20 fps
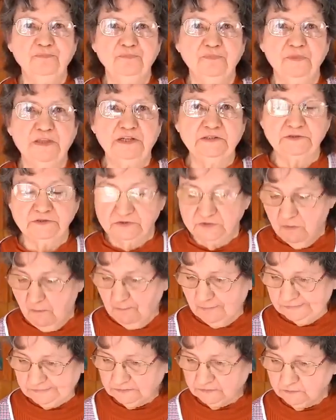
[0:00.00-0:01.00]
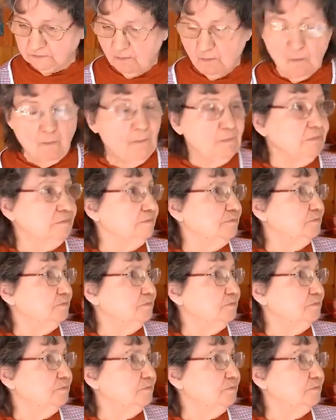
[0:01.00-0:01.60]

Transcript: did this whole thing take?